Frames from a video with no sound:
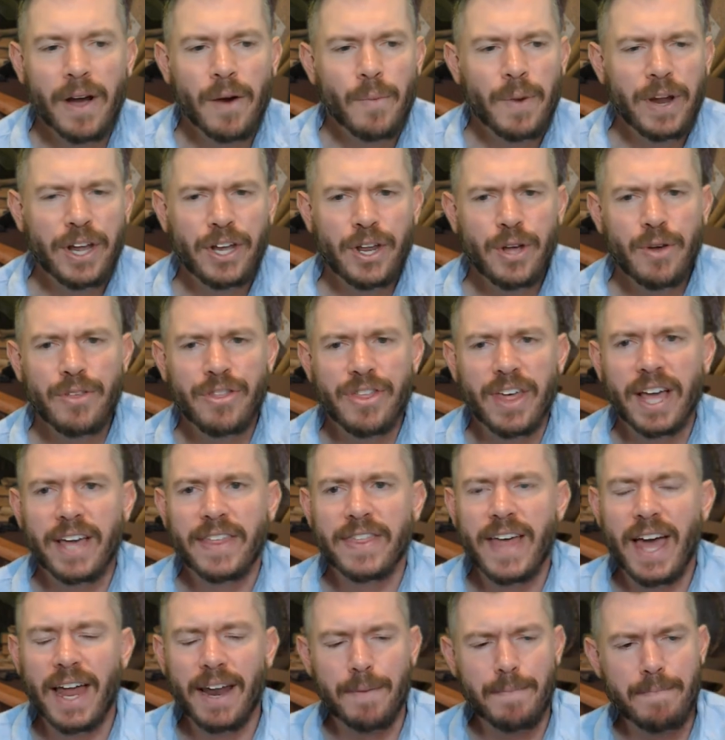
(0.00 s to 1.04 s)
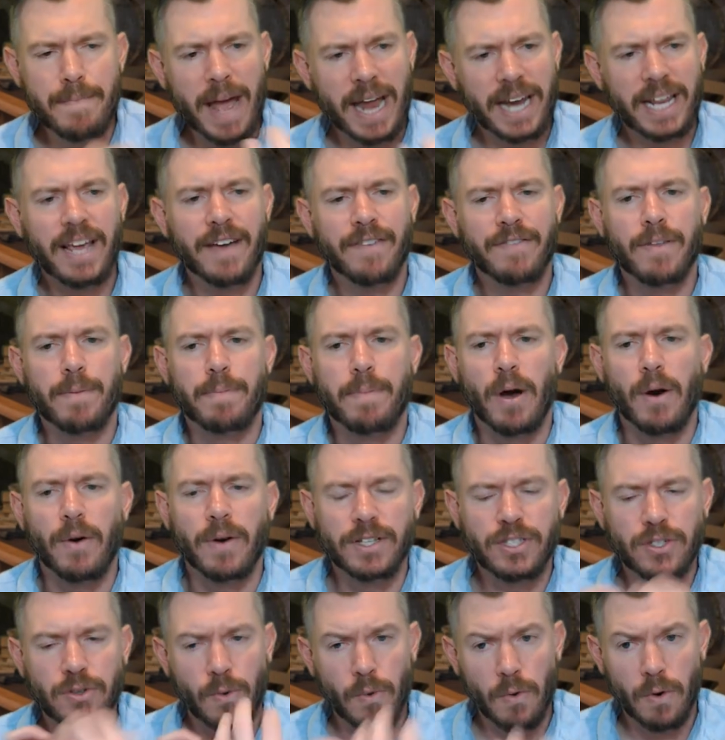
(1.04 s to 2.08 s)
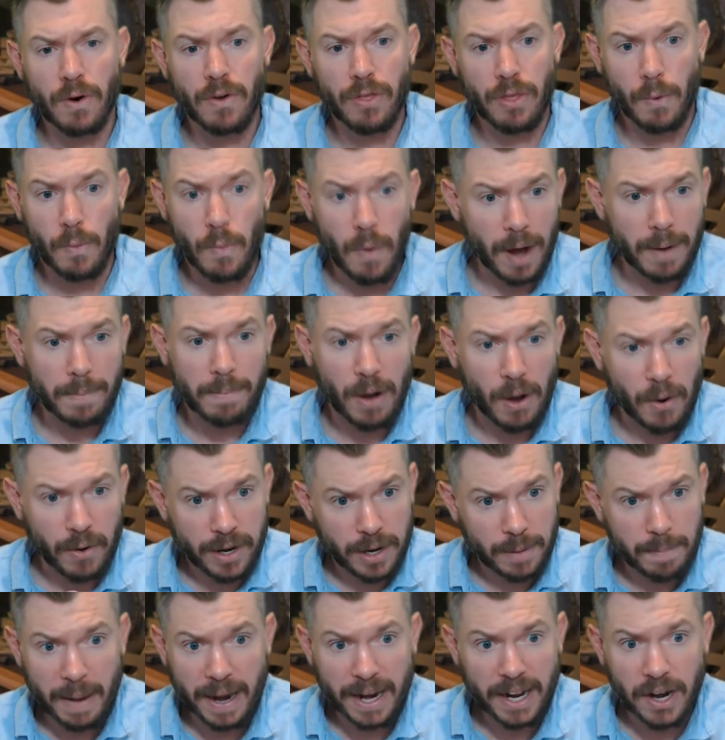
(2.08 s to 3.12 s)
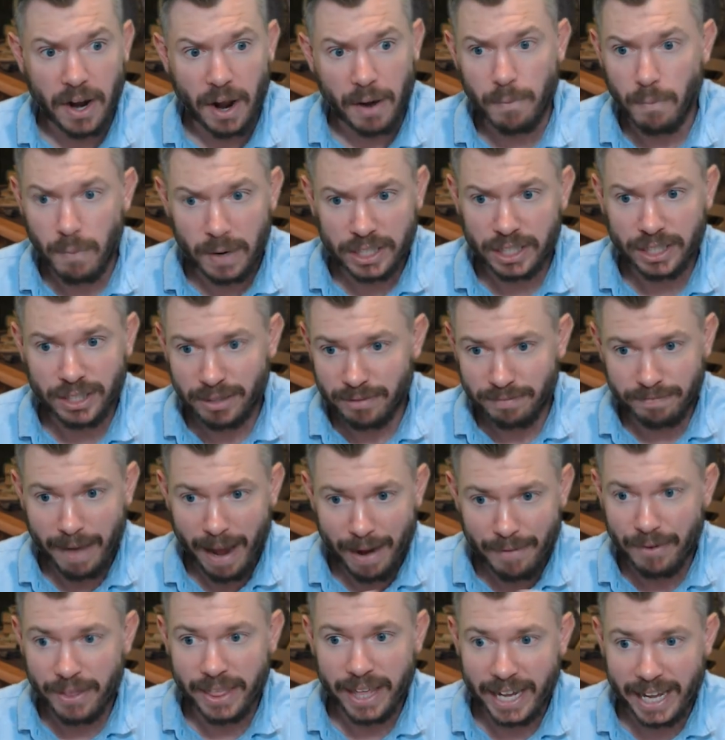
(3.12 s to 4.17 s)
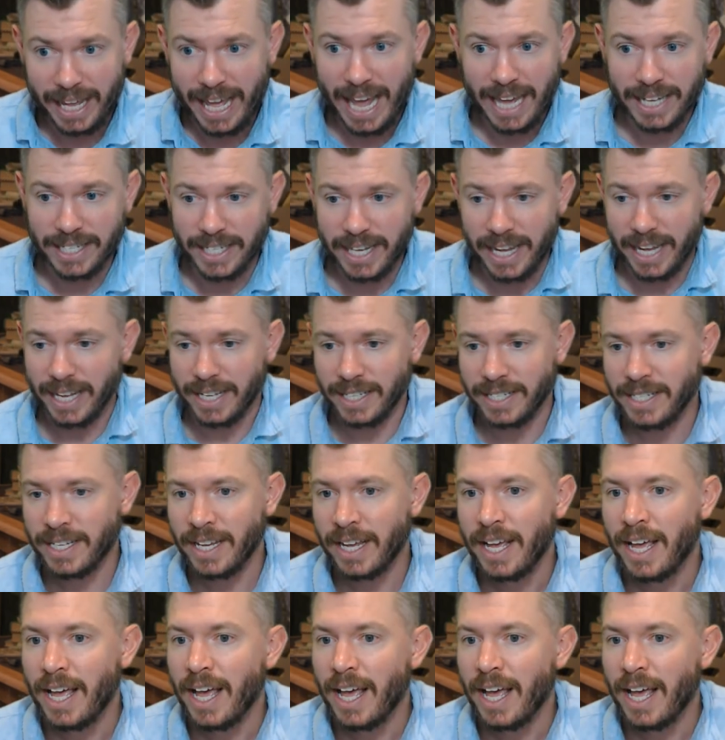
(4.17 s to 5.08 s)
we do think that many of the poets, or the one poet, depending on whichever the case is,